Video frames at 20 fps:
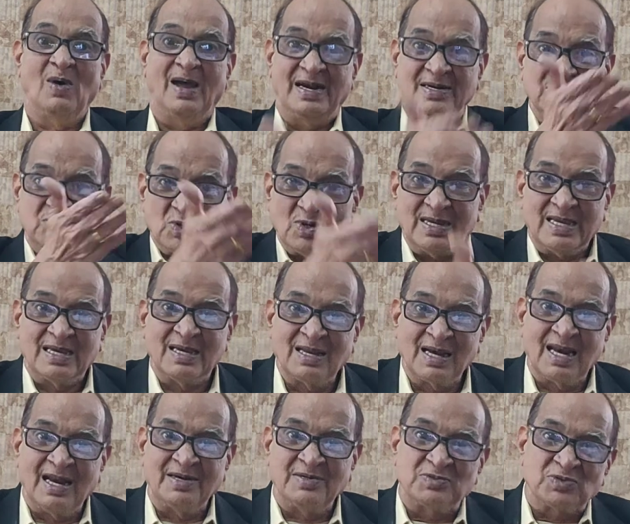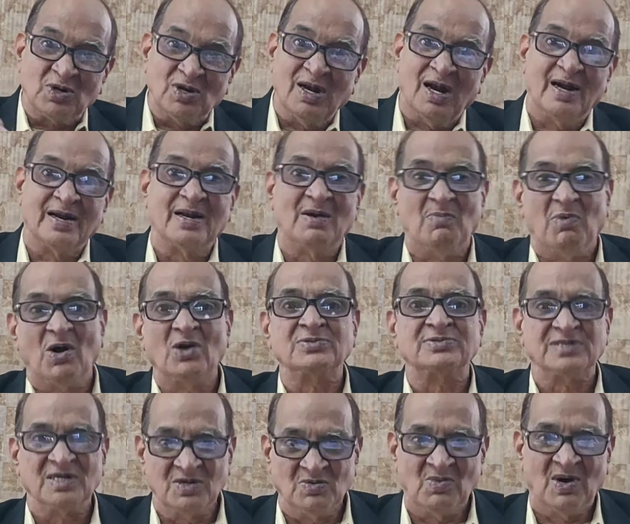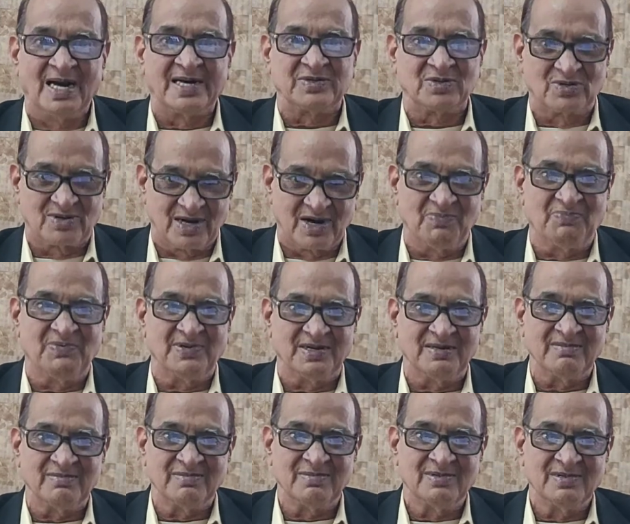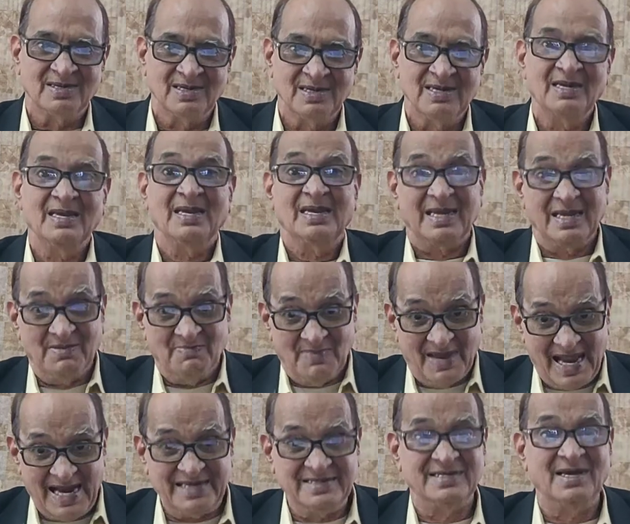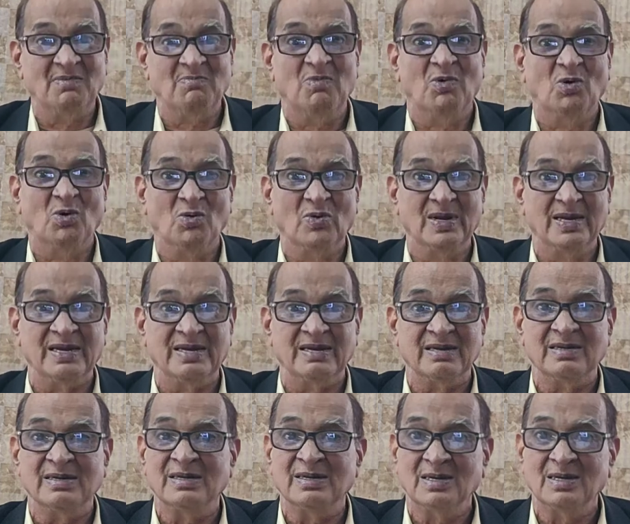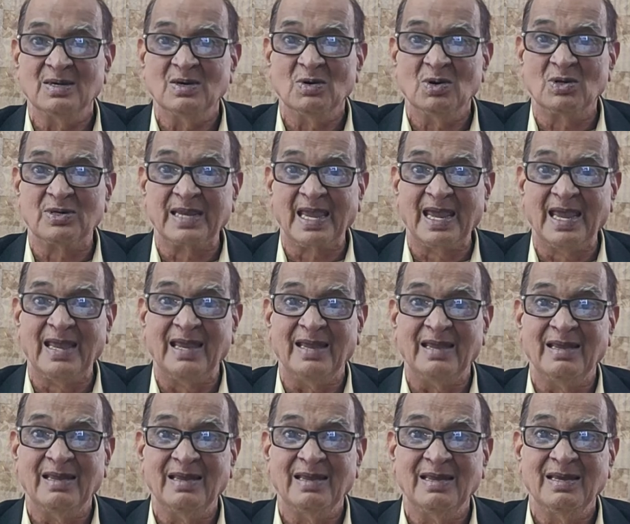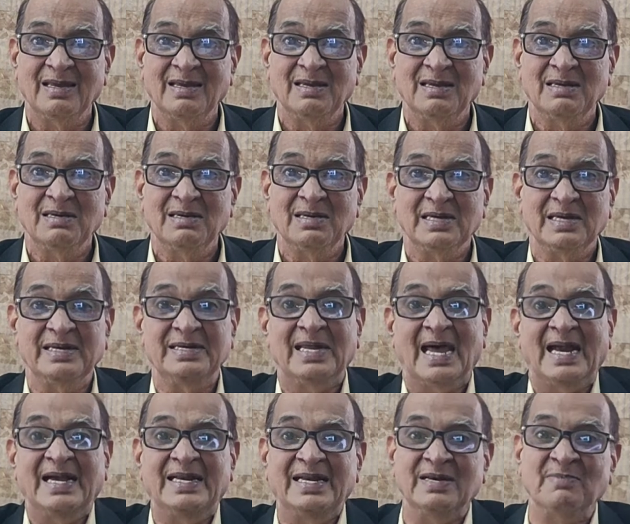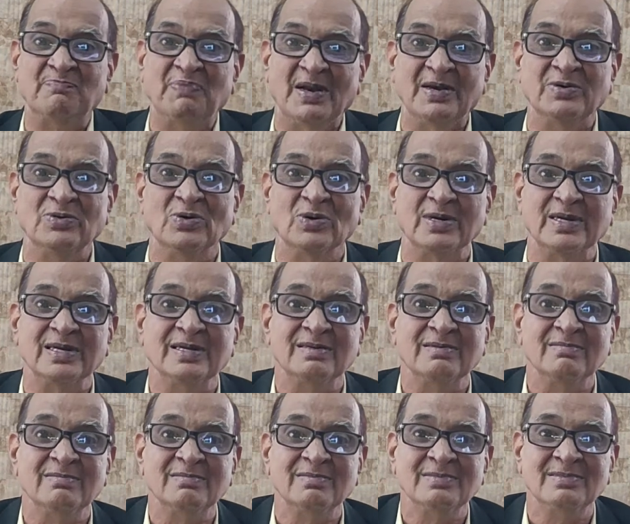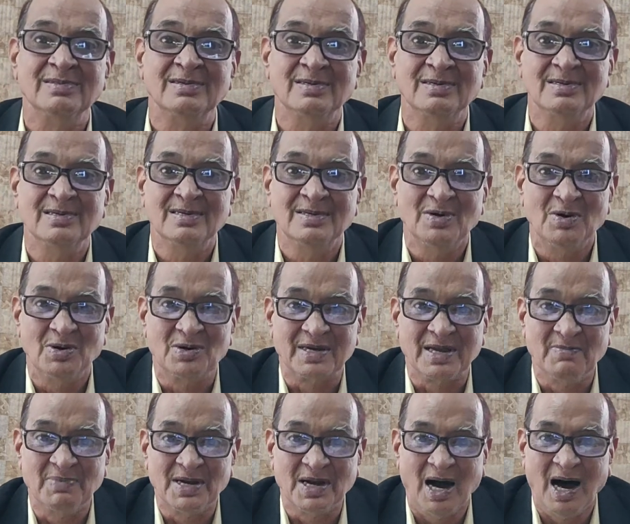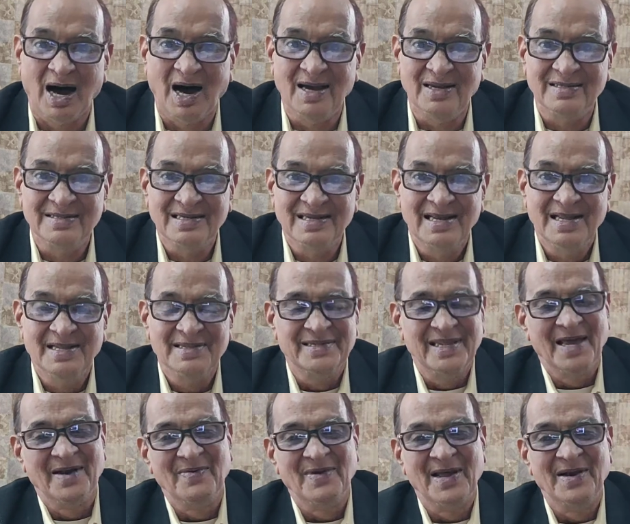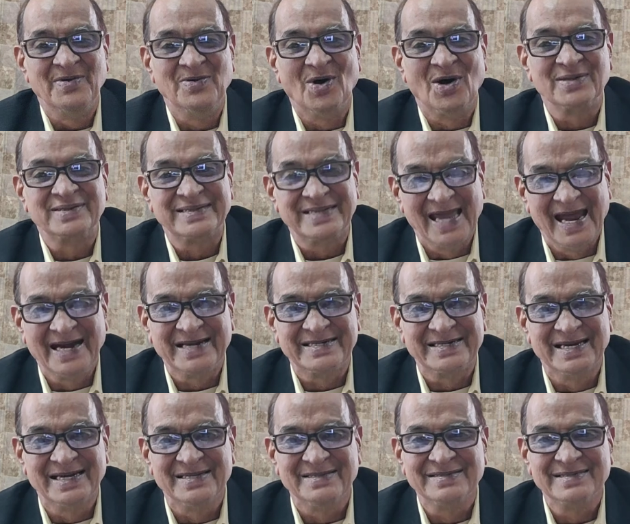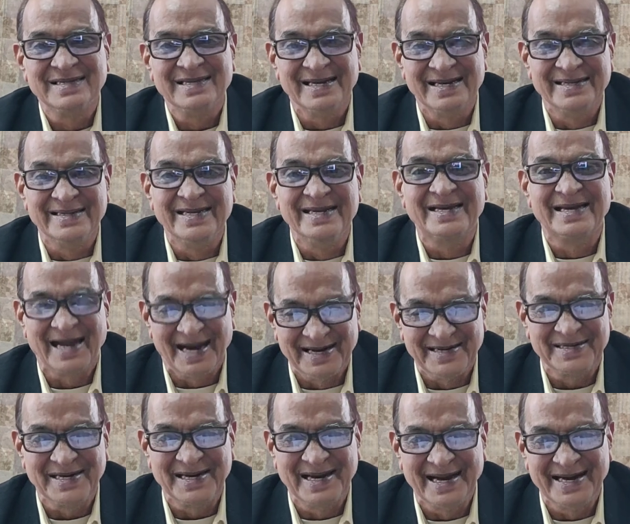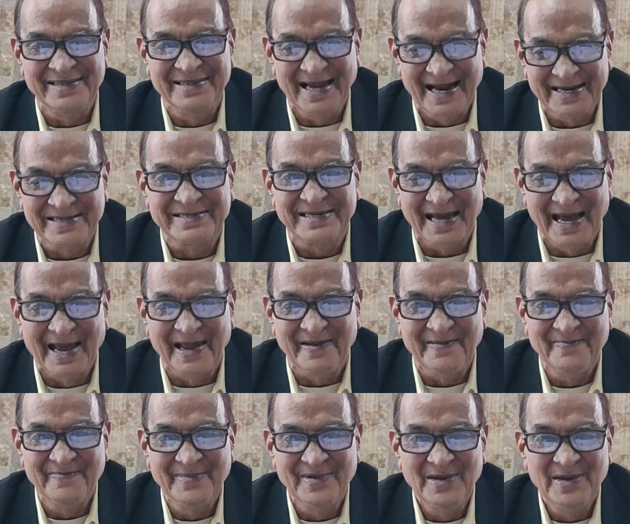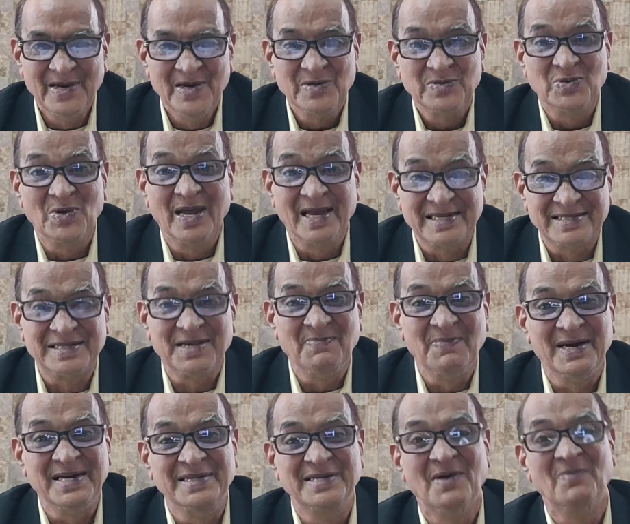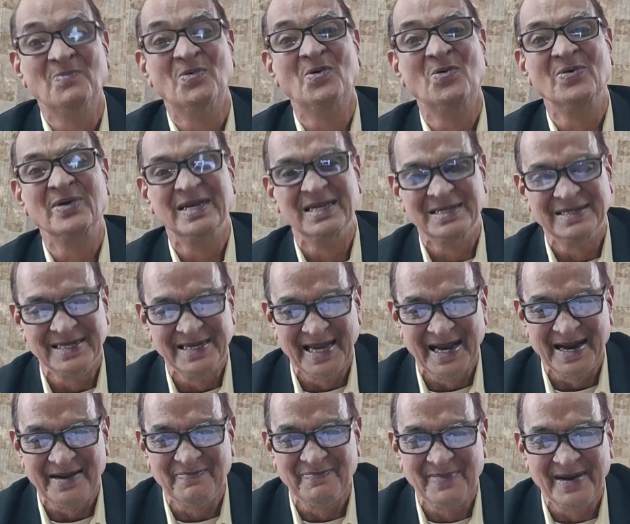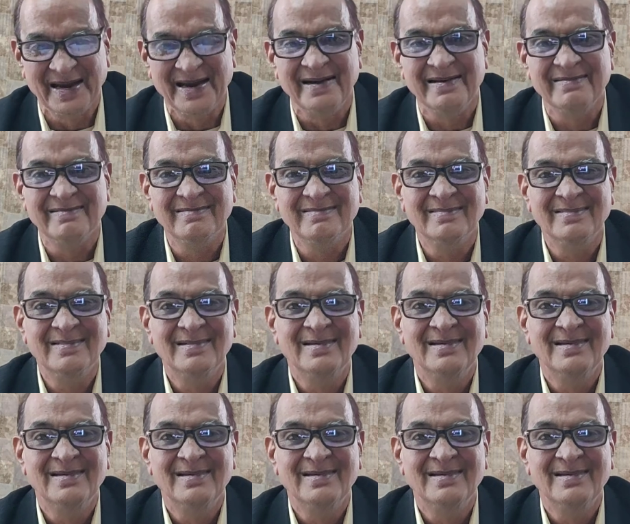went to England to learn about cinematography. He made the movie, okay? He died in penury, okay? Because there were no theatres in the country at that time to exhibit the movies he had made.